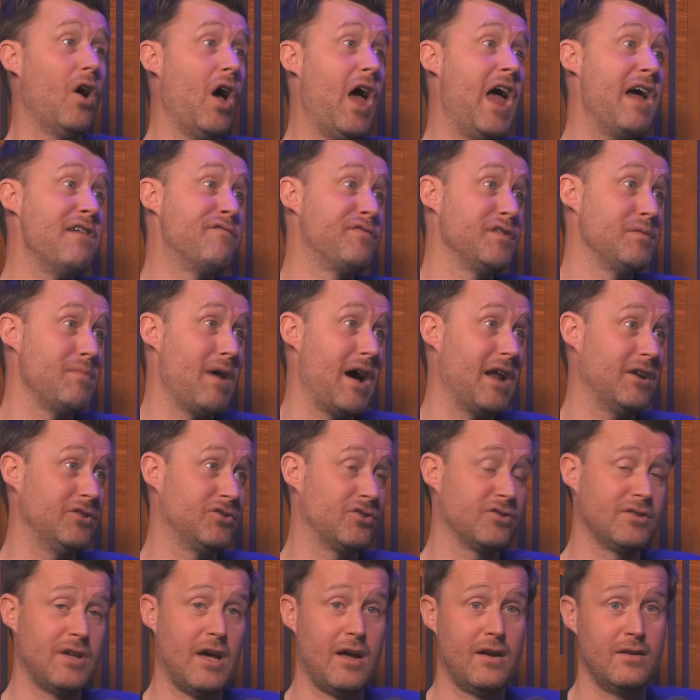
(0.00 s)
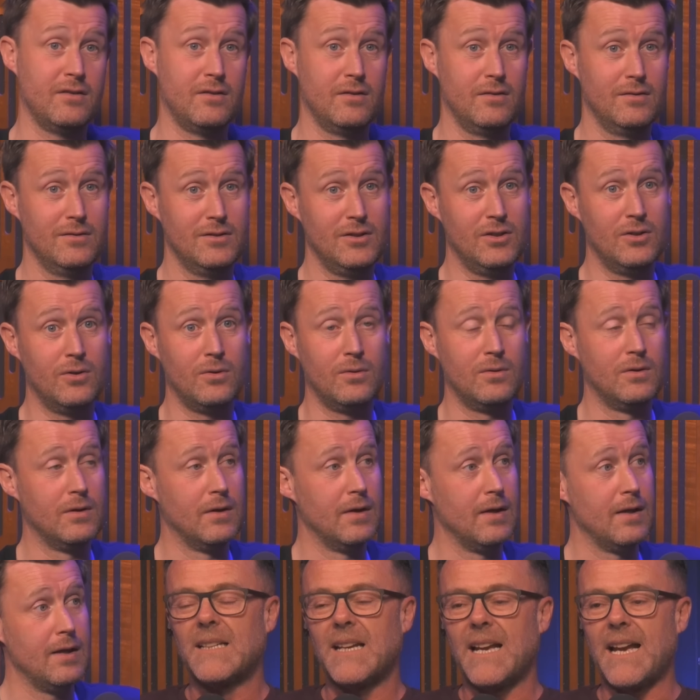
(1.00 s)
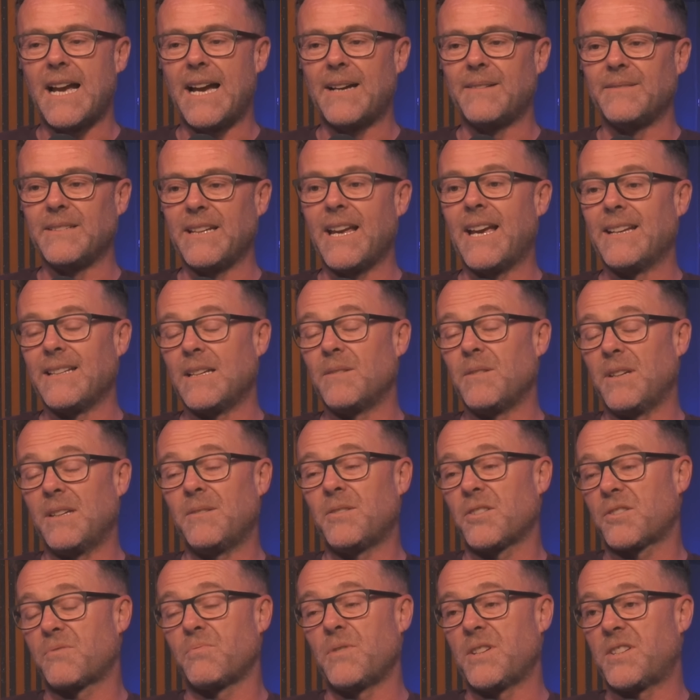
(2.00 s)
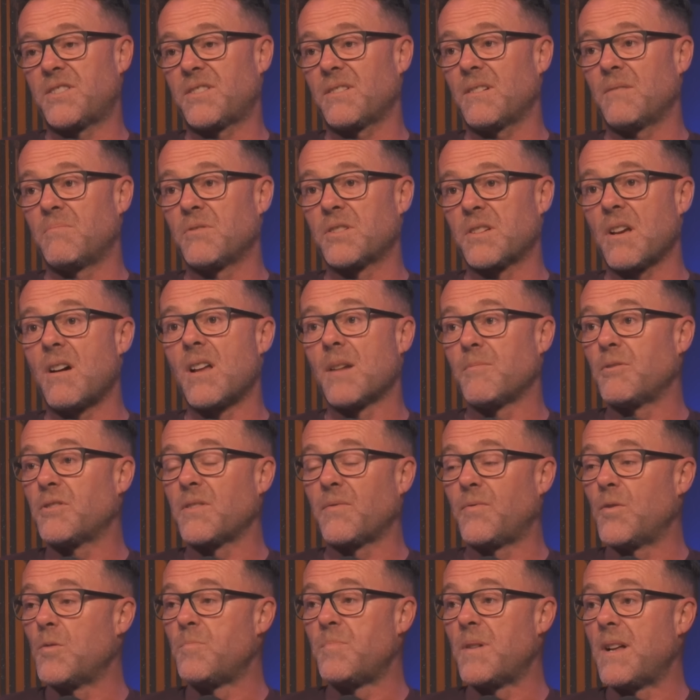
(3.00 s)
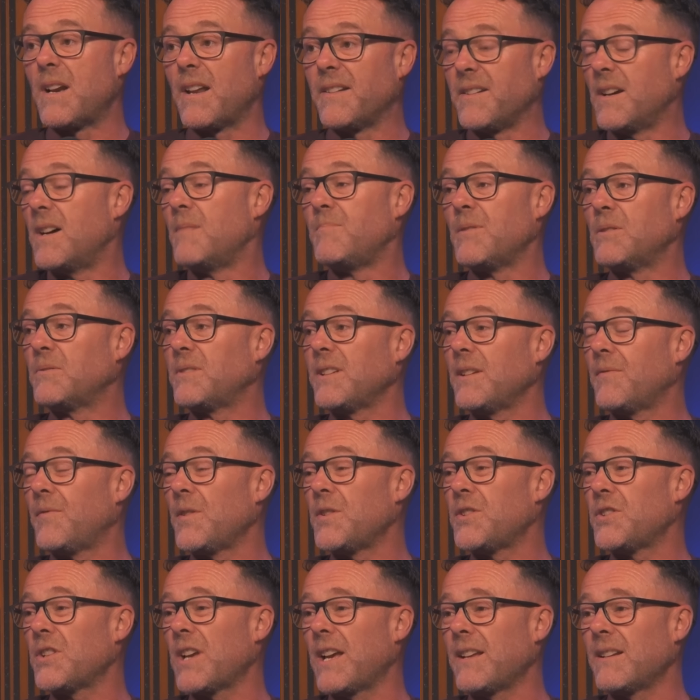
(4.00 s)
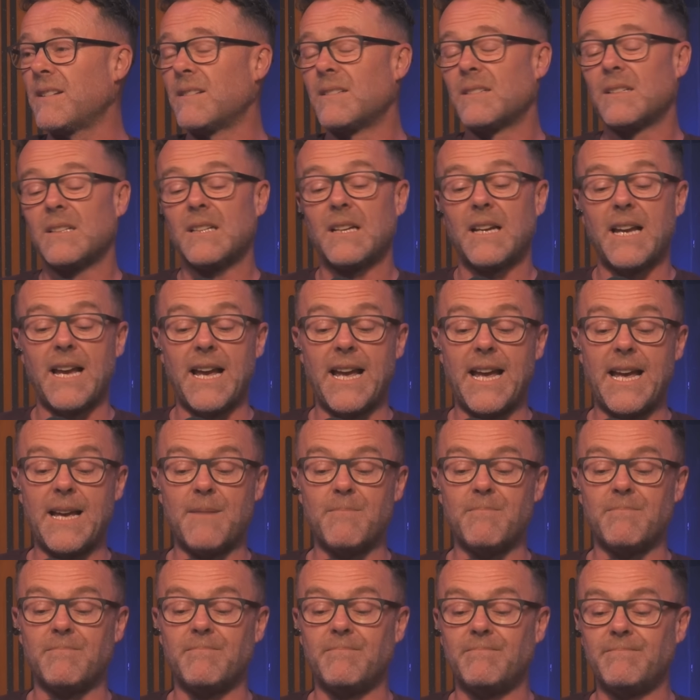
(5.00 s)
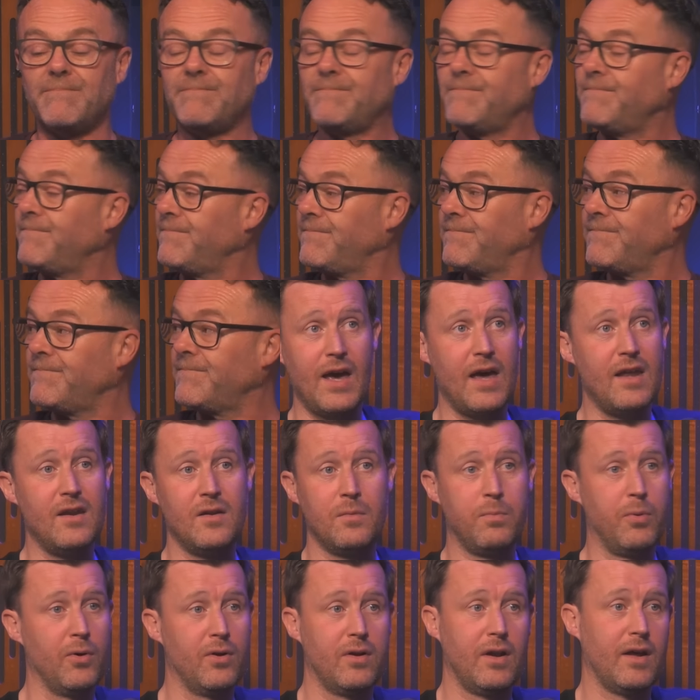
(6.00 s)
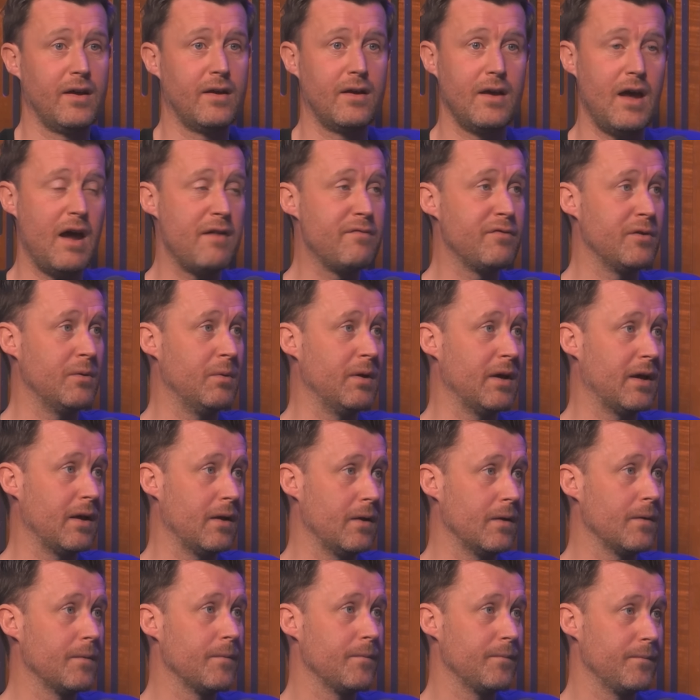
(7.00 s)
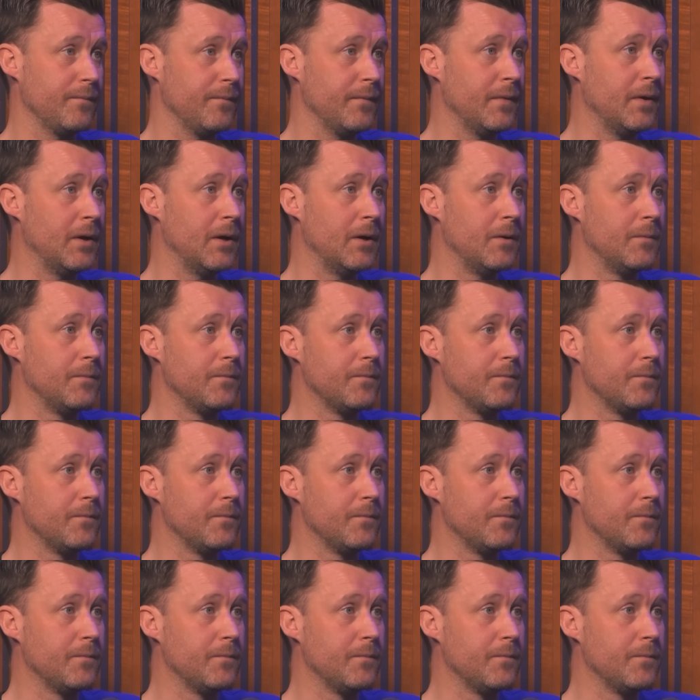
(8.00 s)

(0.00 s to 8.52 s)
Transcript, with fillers: Every yeah. manager's at it. You yeah. know. And um, yeah, you, you just wish it was all about the football and not about the officiating. Um, you don't mind the odd weekend, but yeah, like every week. It's constant, yeah. yeah.